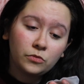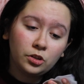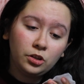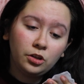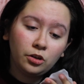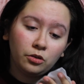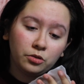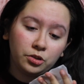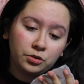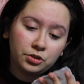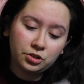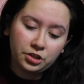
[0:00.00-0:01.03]

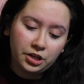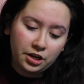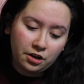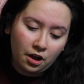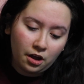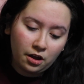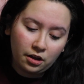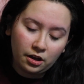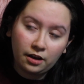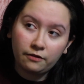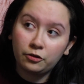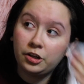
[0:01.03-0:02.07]
Usually
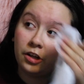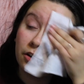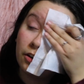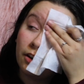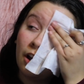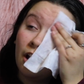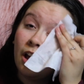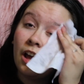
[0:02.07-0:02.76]
every year